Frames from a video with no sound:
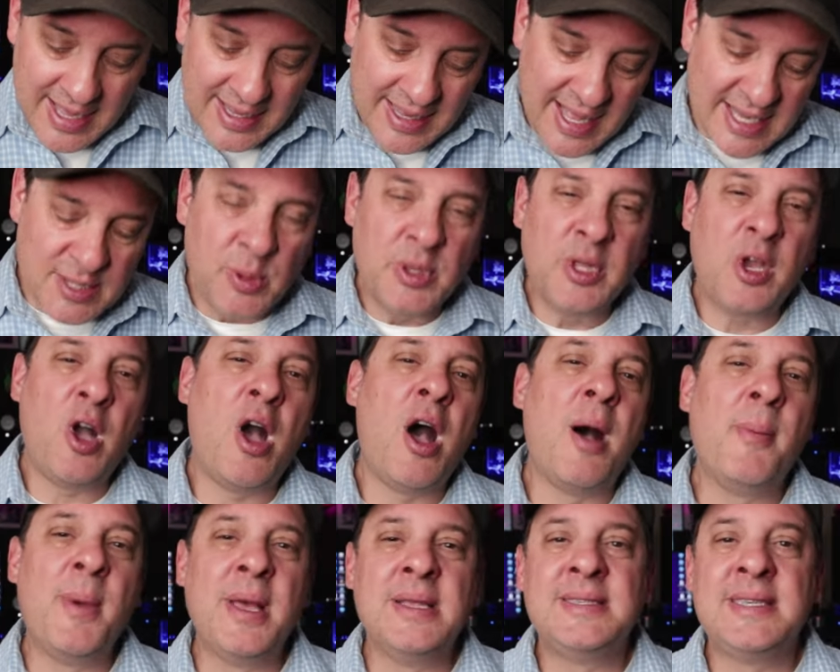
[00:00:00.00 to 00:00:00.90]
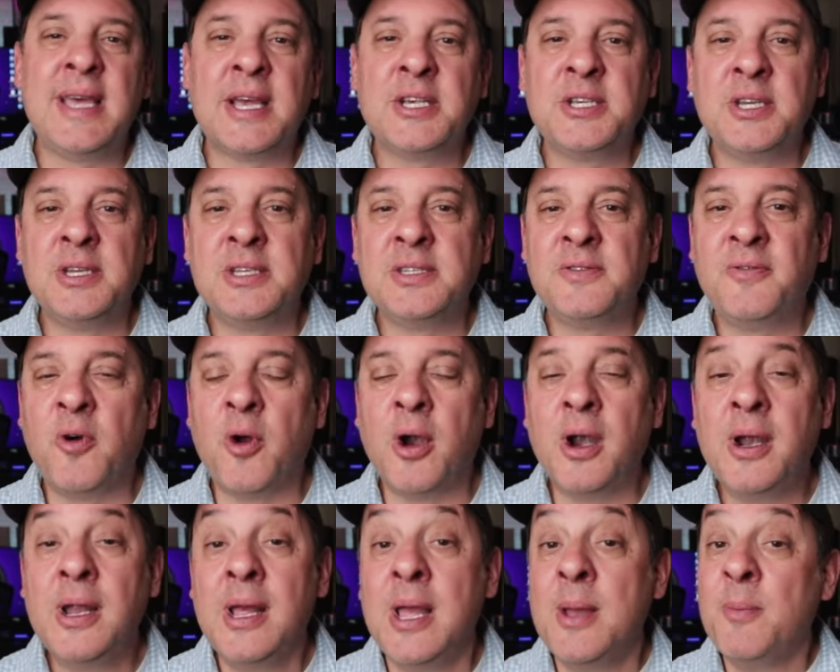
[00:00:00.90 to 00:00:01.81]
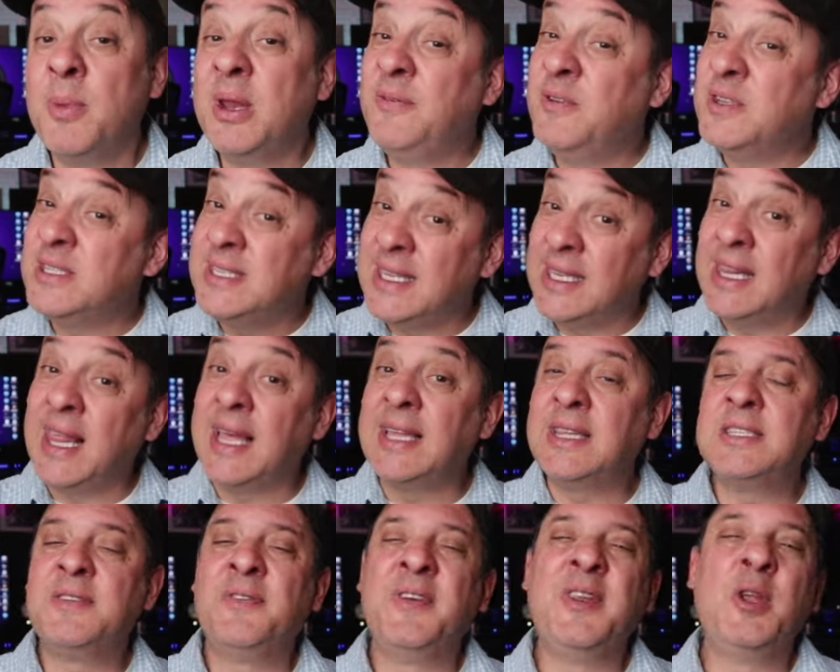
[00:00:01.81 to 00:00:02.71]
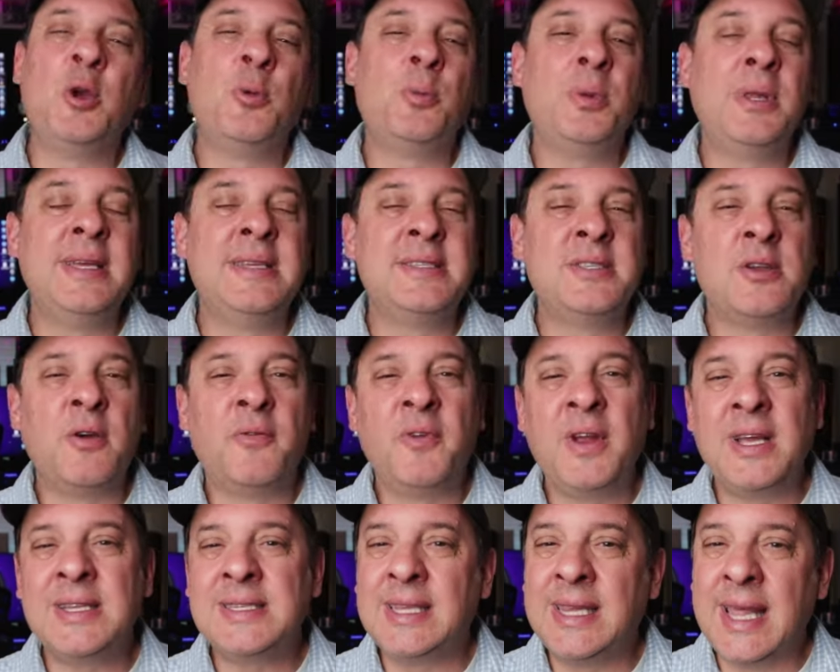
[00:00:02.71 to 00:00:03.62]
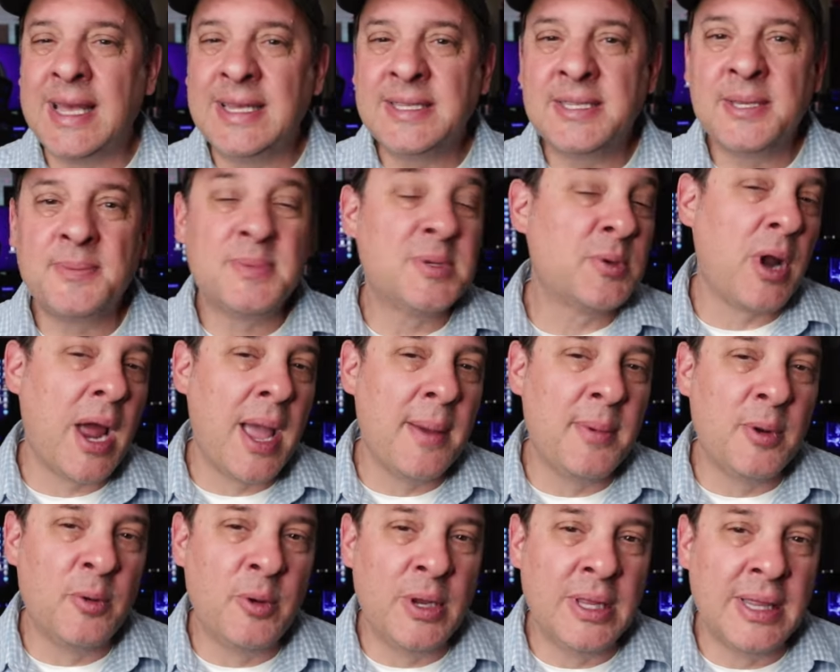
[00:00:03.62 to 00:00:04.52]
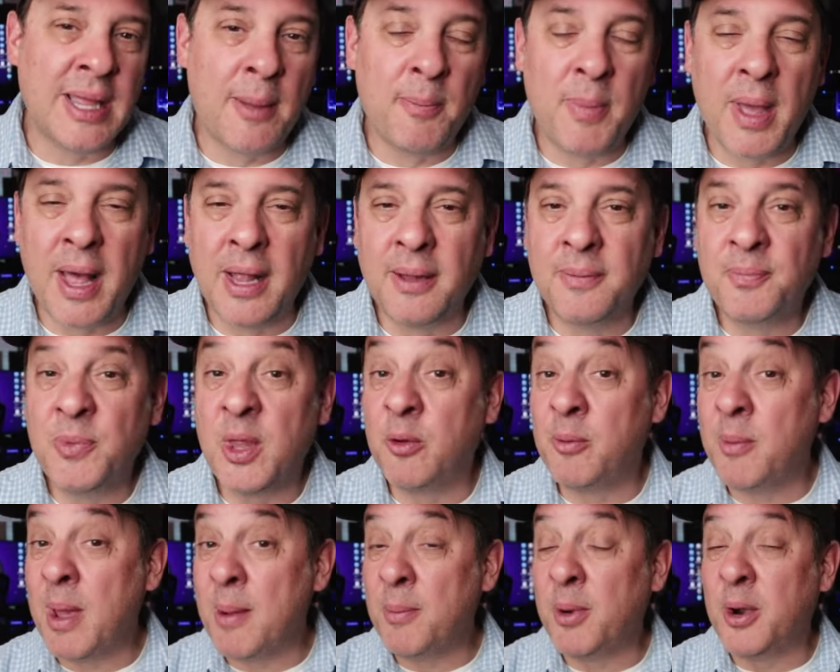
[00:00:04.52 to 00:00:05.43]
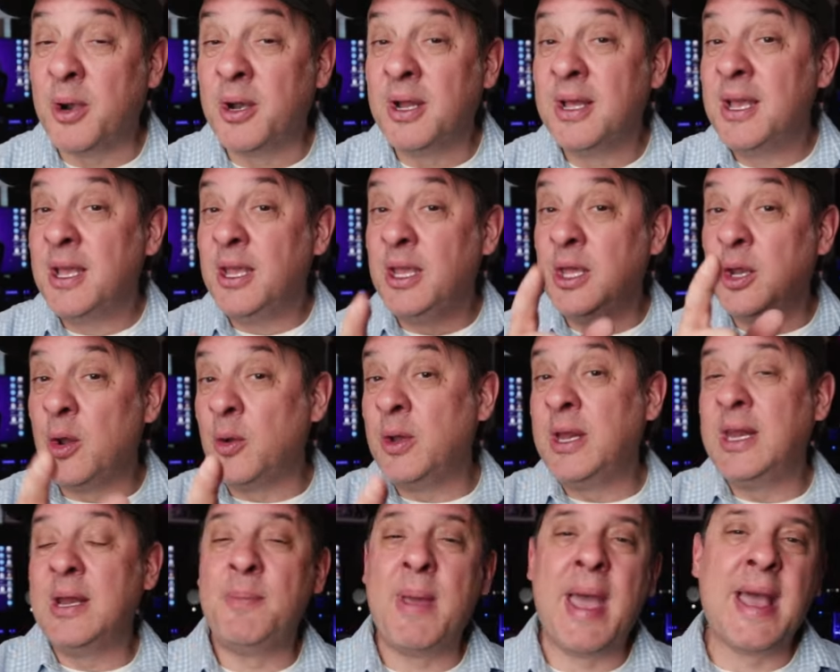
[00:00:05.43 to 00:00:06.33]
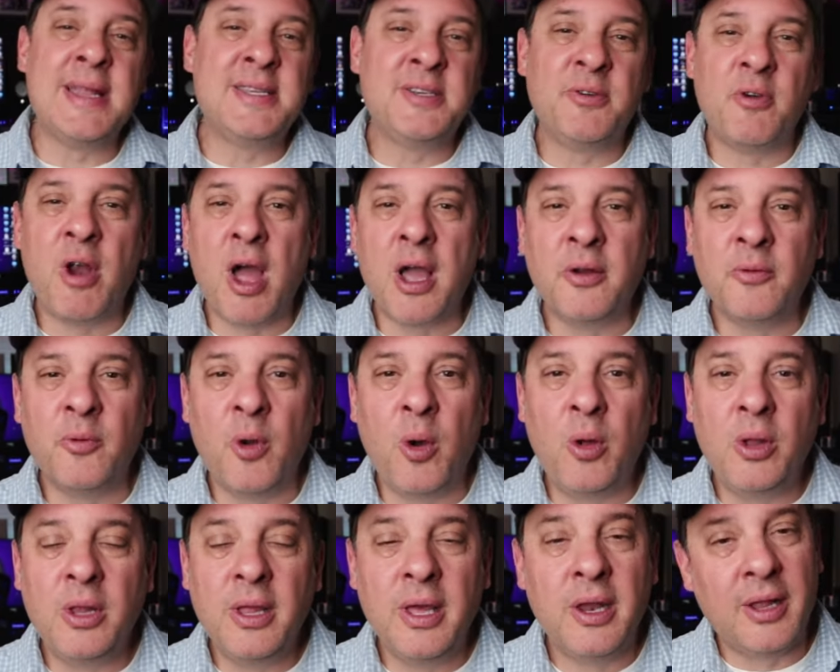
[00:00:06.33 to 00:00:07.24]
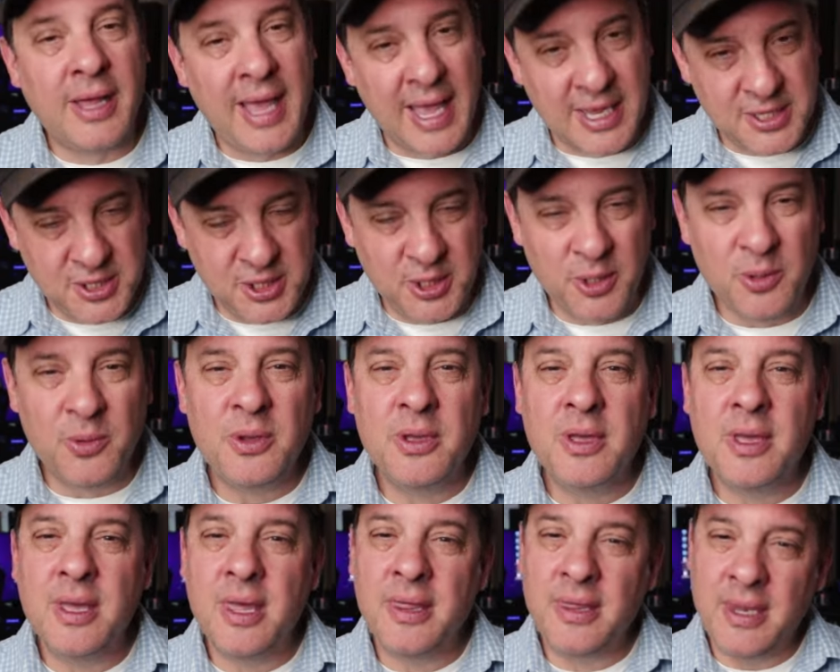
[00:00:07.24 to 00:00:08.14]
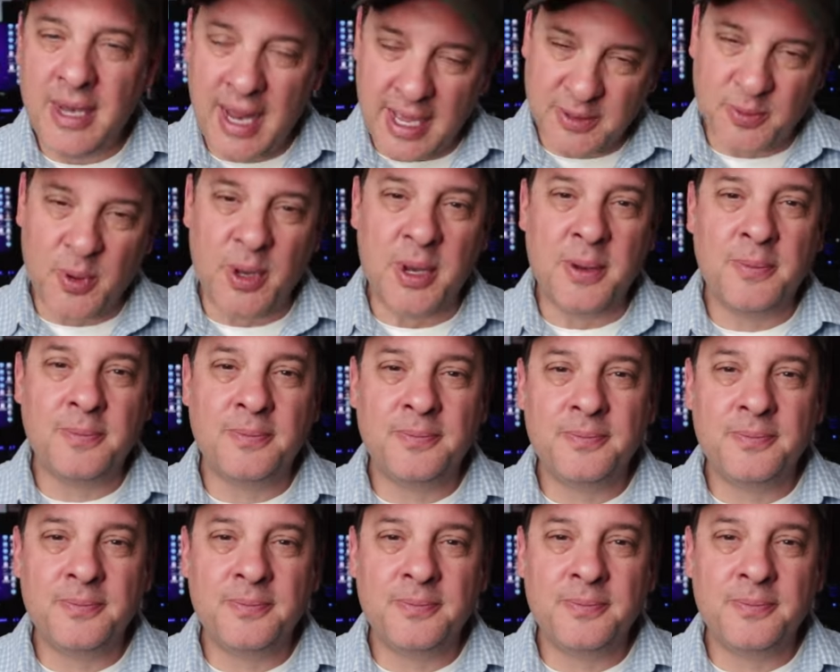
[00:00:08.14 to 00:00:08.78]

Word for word: That's what the comment section is for. But if you did like this video, please don't forget to like, subscribe, and ring that bell. And remember, you don't need a band to rock and roll. I'll catch you in the next one.